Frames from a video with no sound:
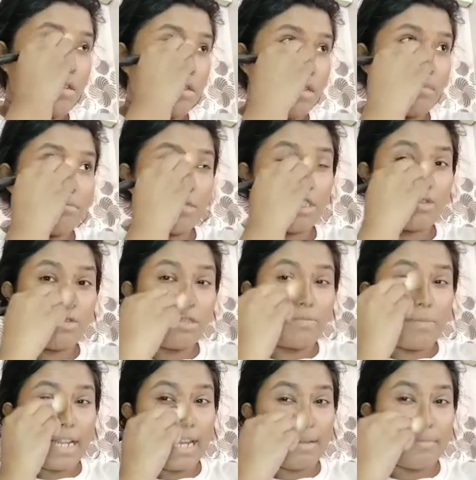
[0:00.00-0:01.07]
I'm just going to
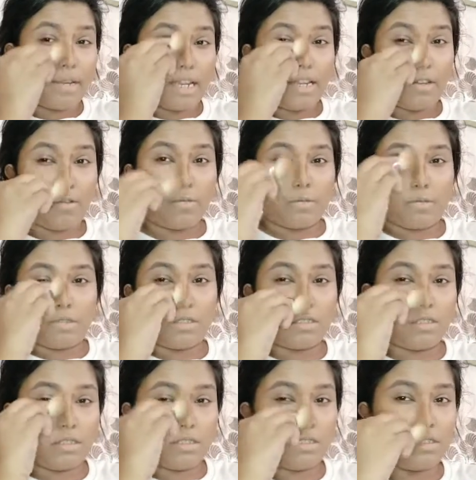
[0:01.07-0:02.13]
blend my
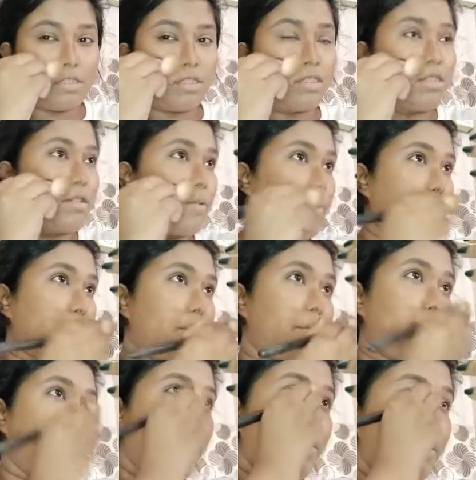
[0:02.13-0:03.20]
nose
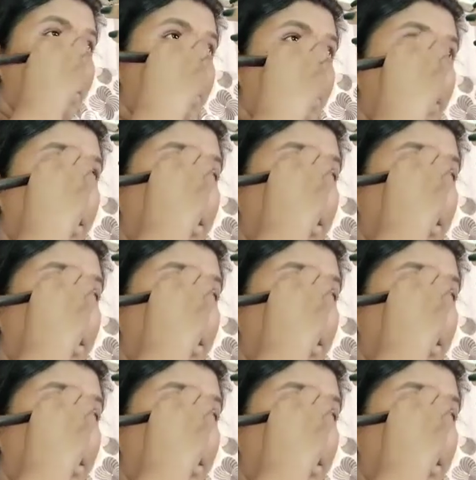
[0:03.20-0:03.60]
contour as well.